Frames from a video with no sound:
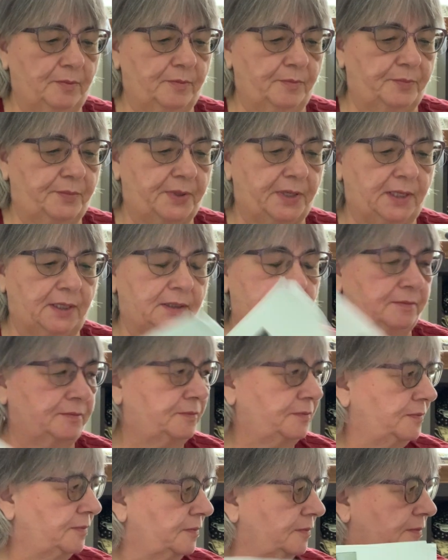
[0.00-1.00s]
but
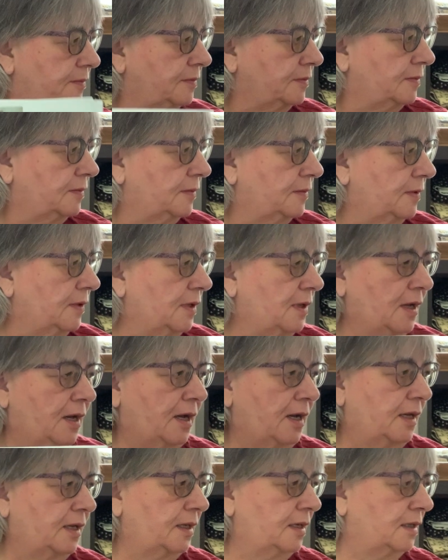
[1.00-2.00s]

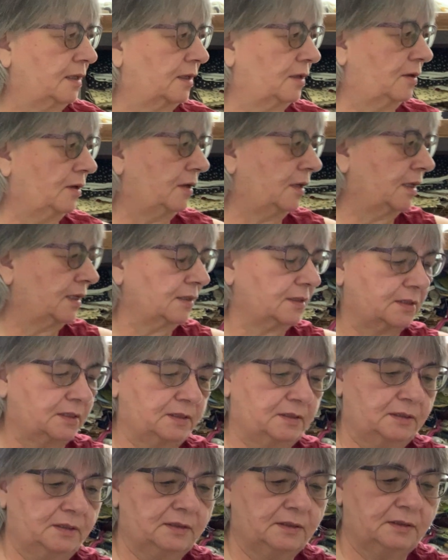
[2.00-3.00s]
I had got
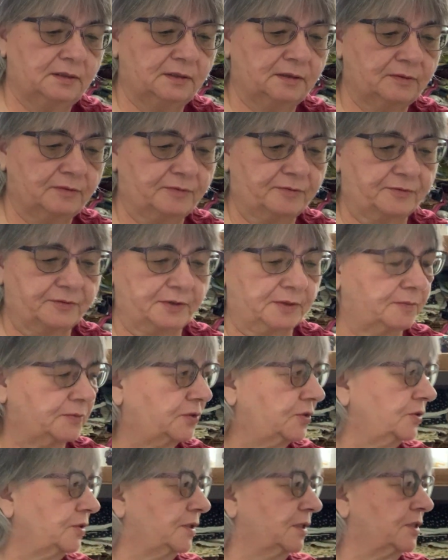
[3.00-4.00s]
from
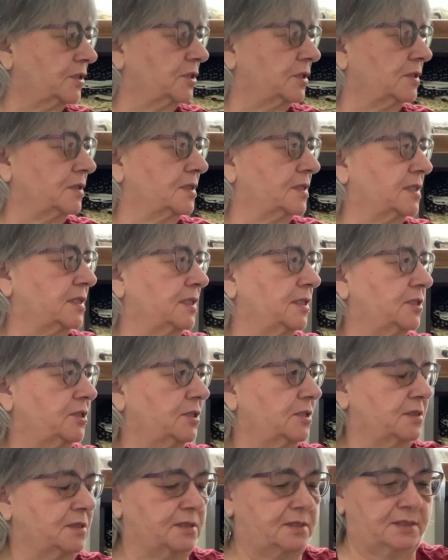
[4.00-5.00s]
Traditional
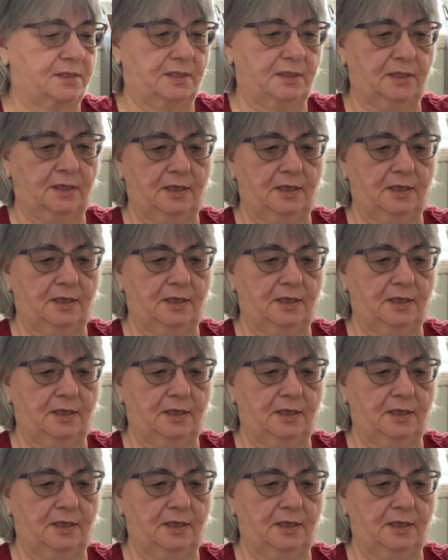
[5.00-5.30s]
Stitches.